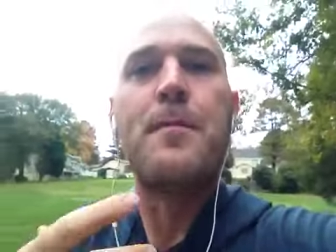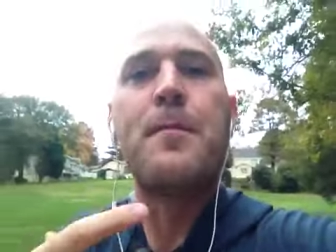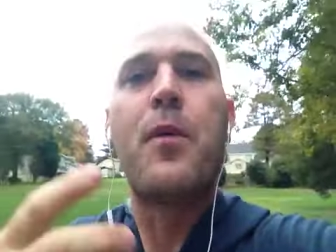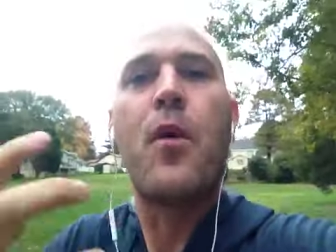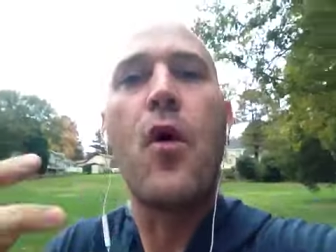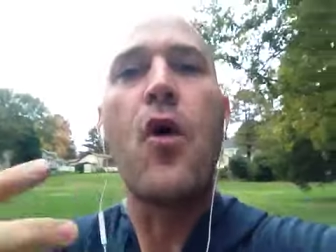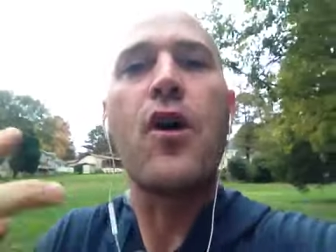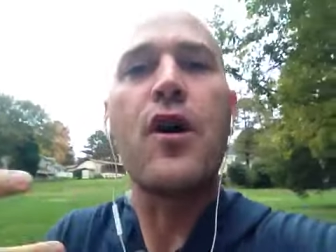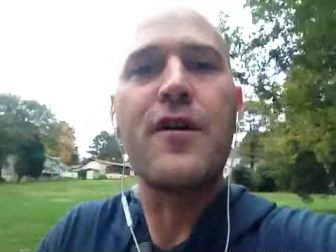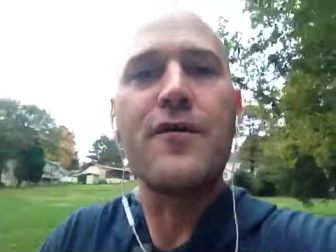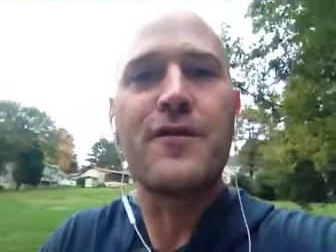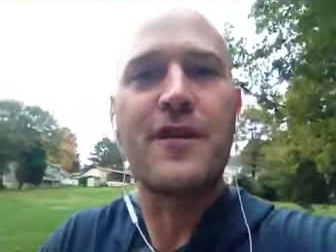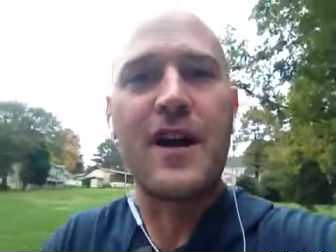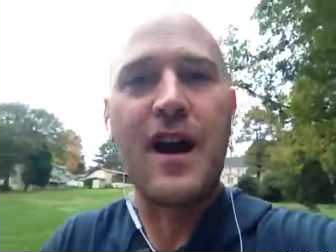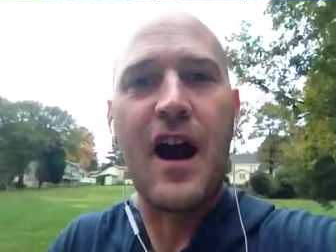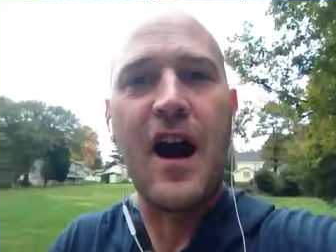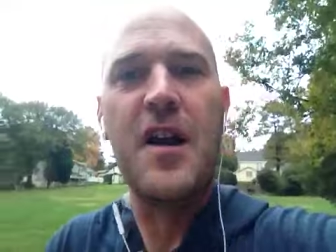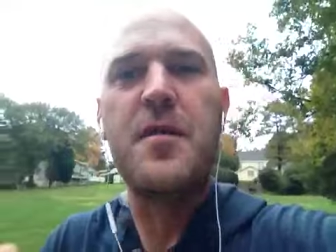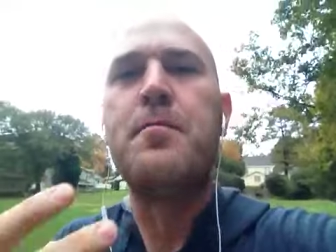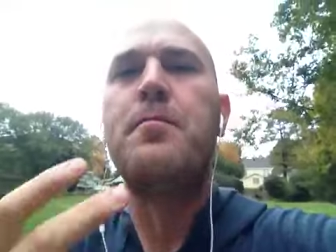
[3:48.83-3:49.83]
born of
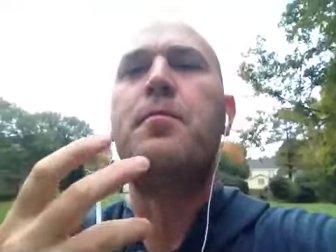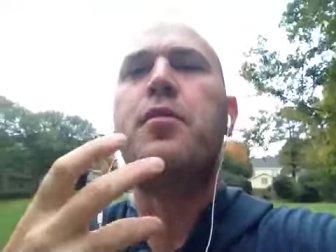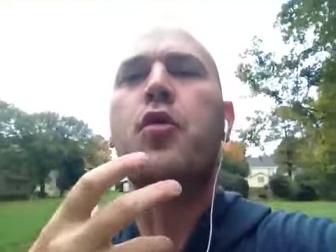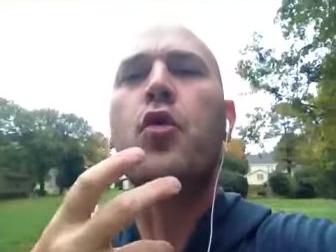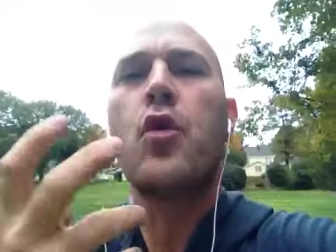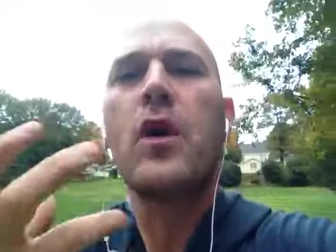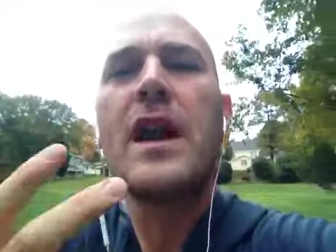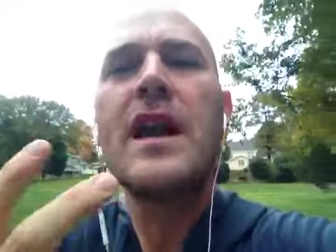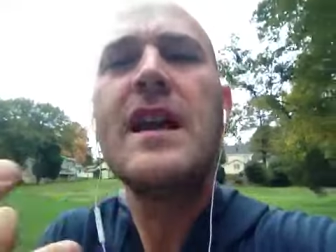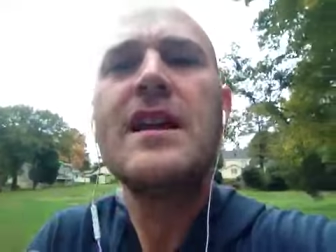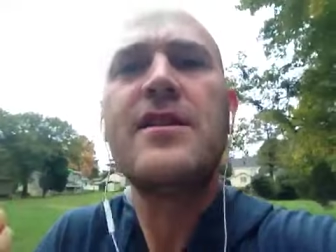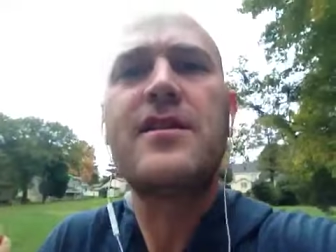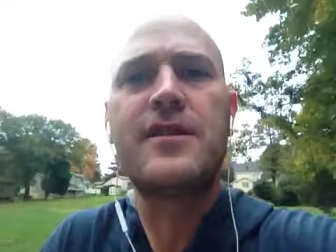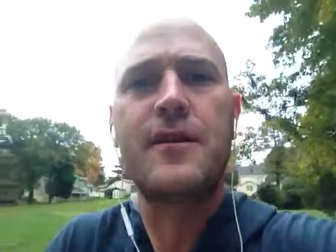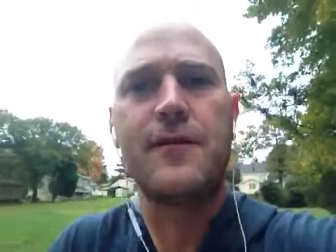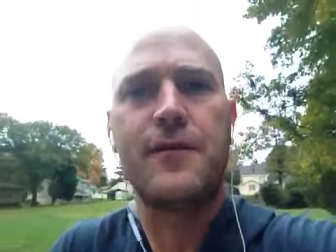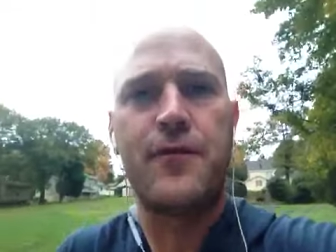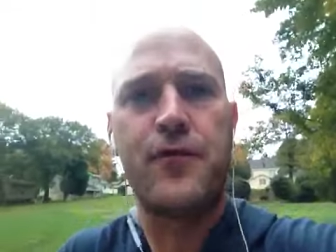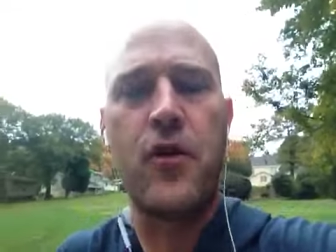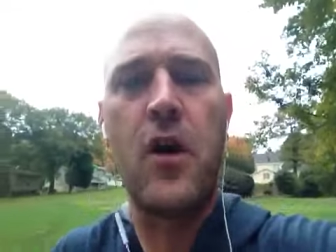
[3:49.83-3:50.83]
God, breathed
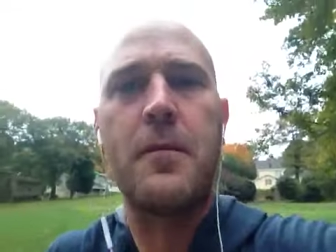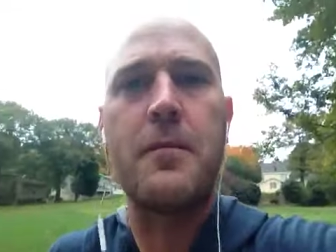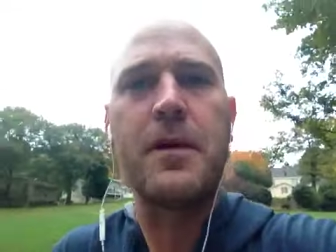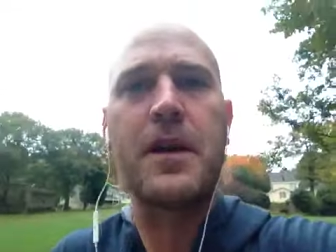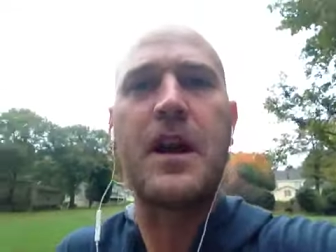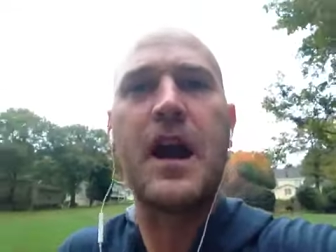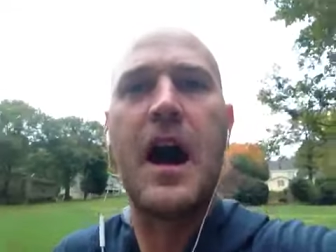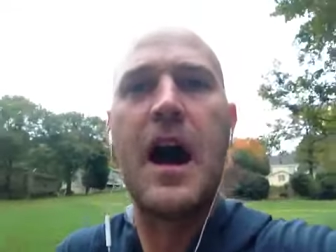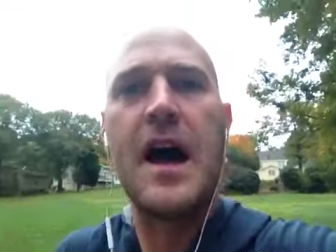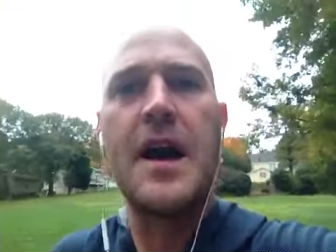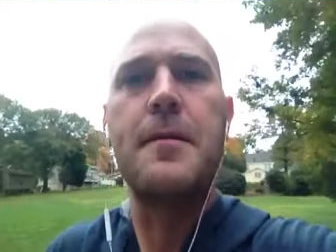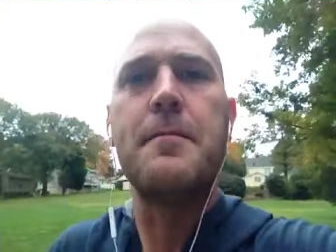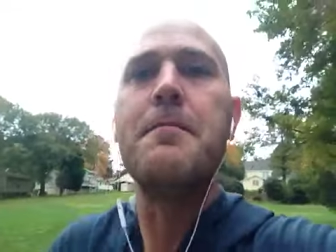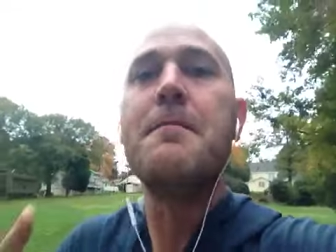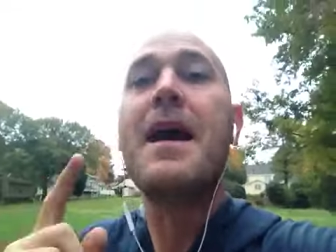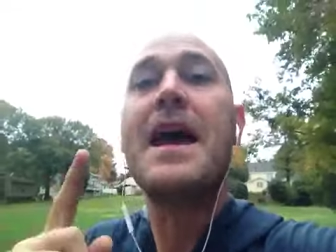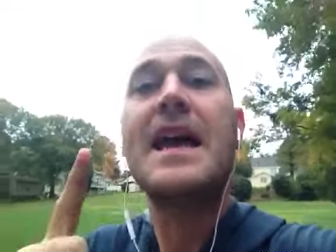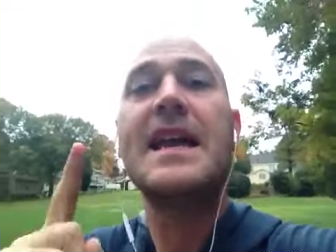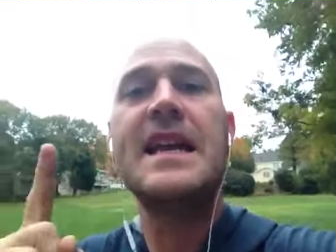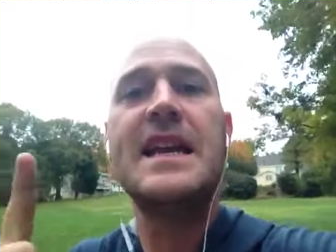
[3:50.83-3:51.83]
from God,
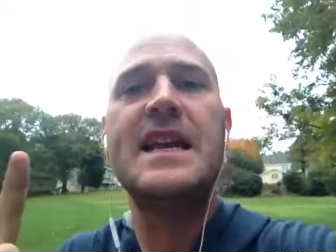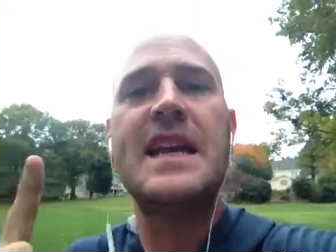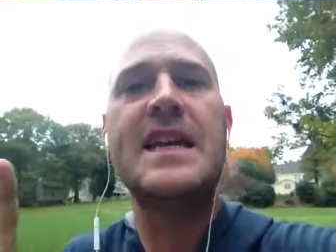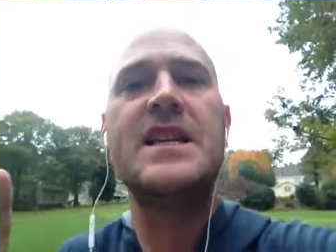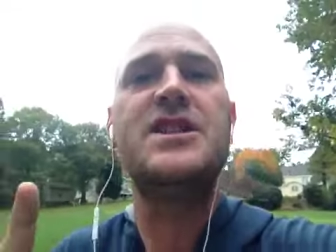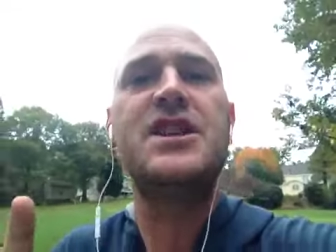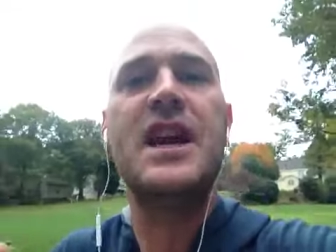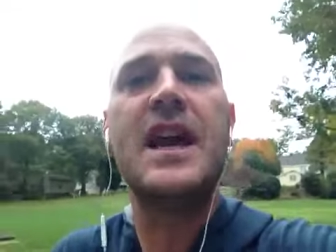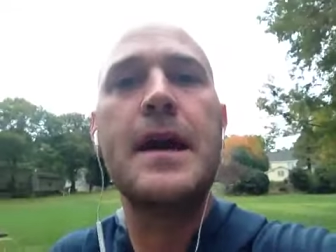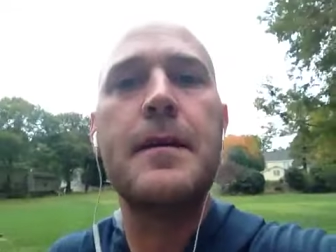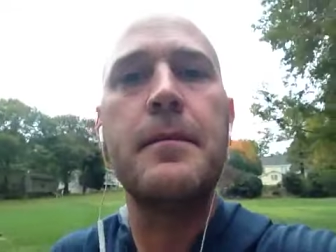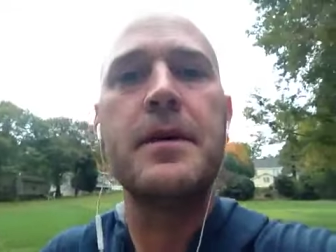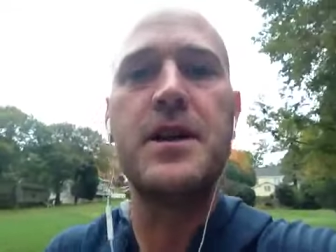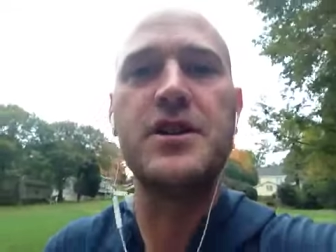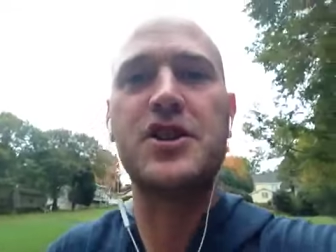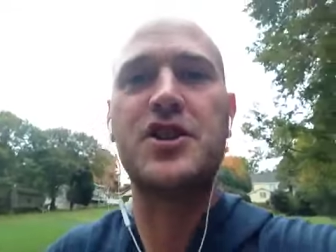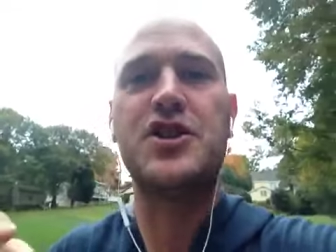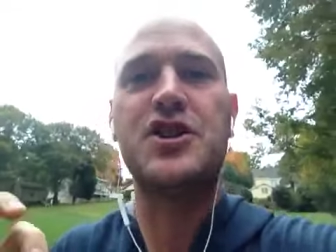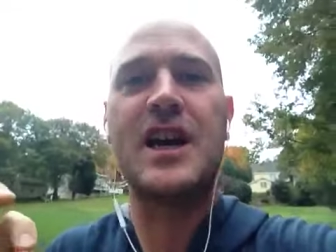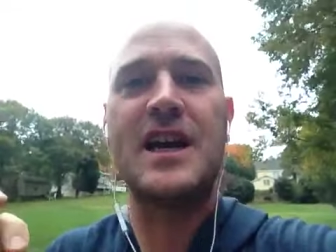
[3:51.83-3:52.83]
made in His
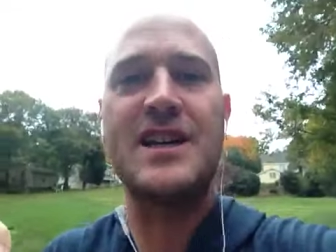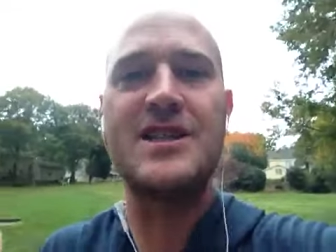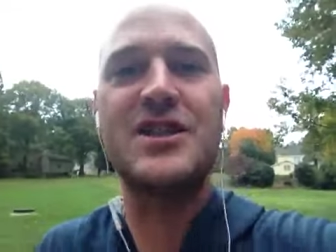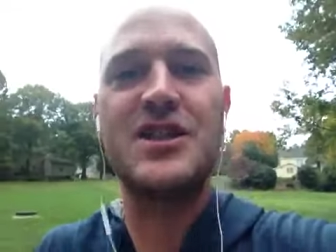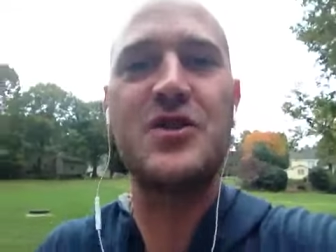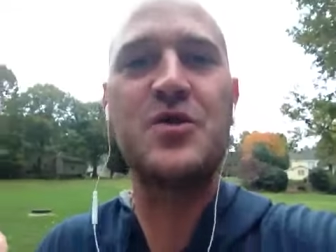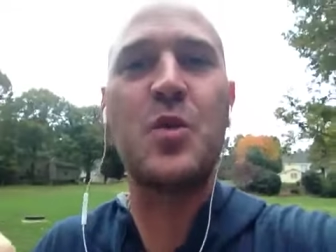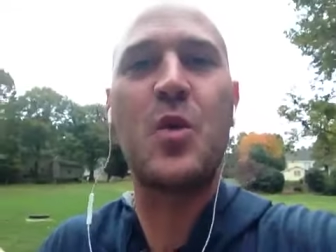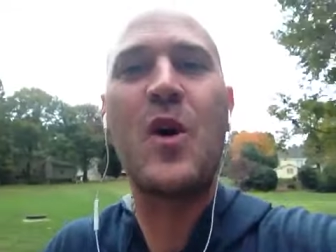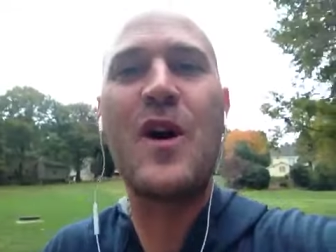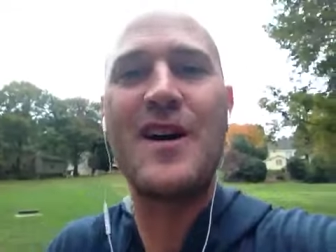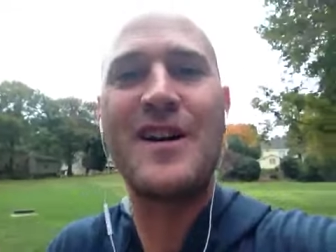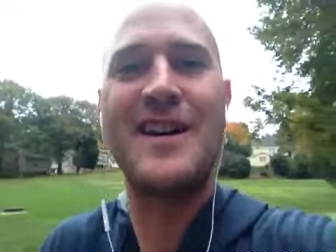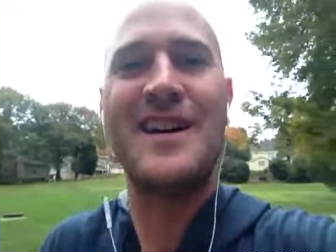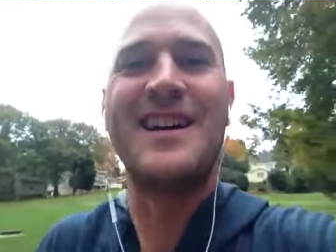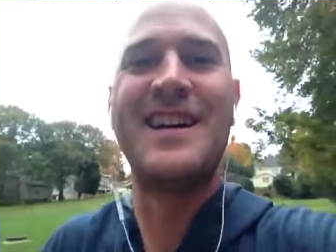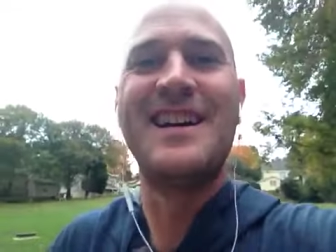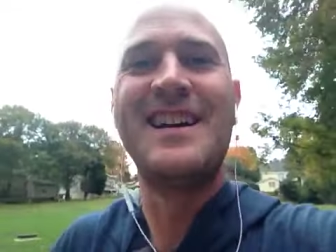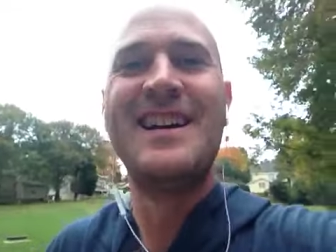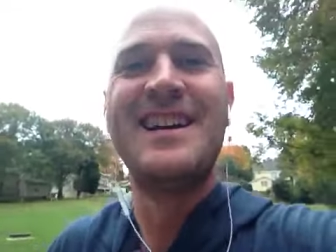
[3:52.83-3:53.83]
image, Genesis 1
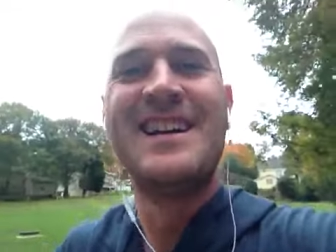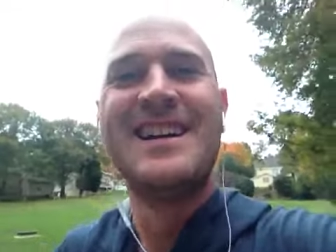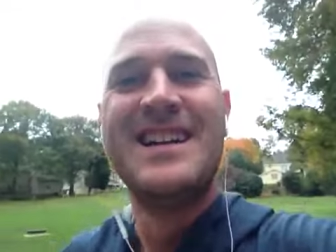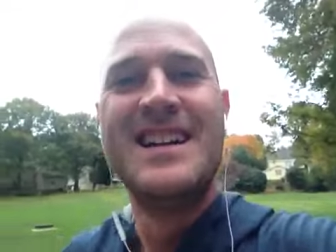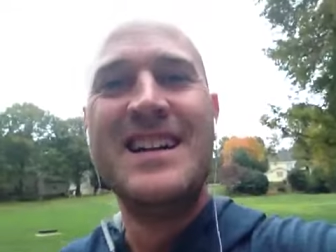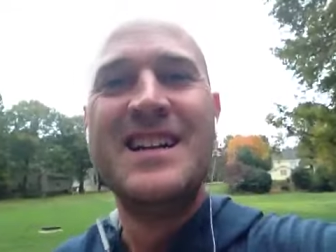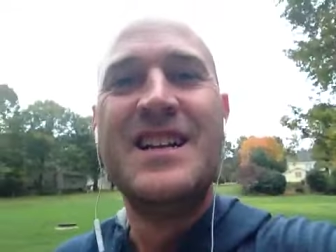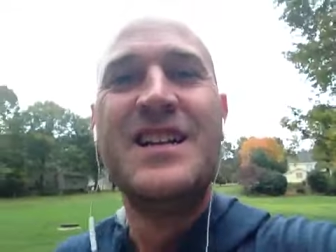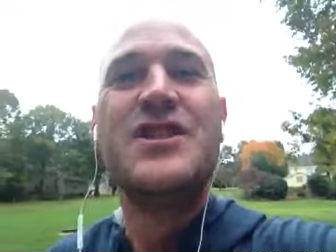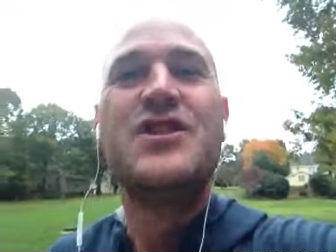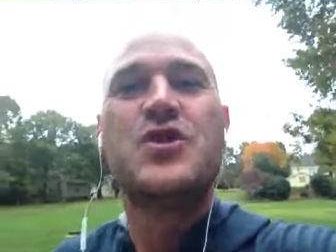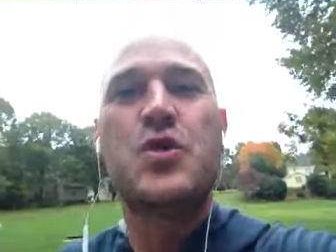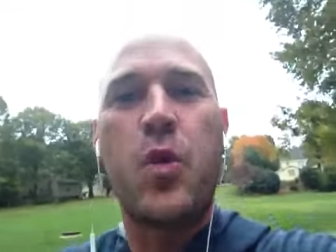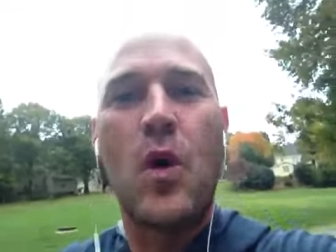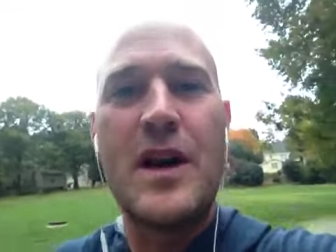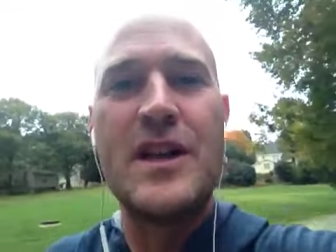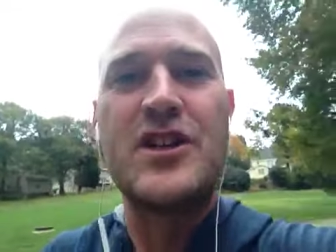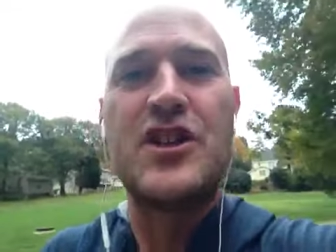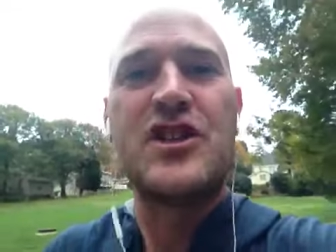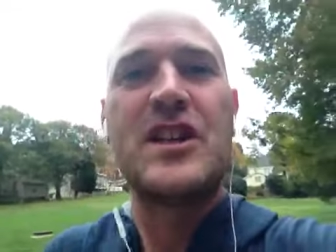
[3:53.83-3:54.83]

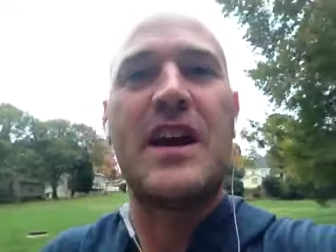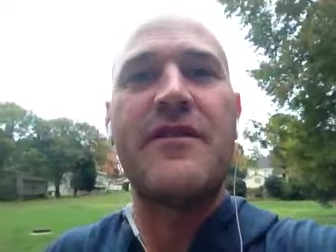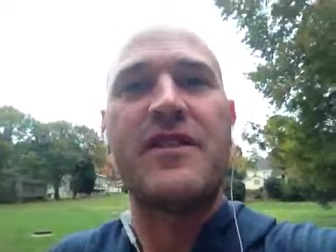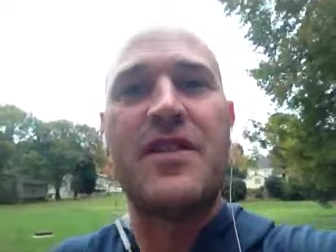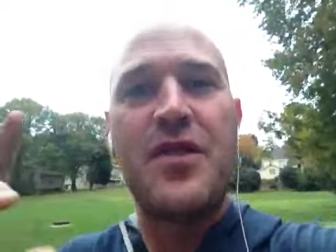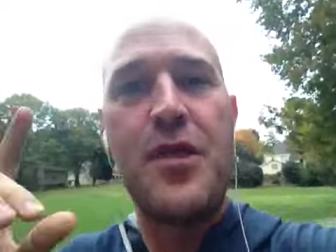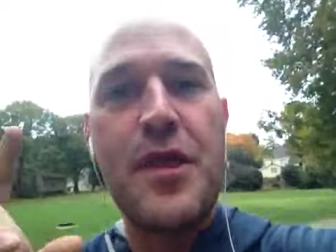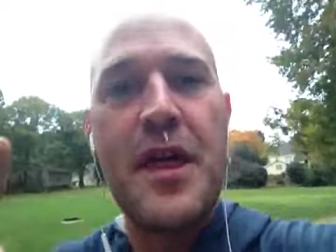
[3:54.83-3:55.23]
27.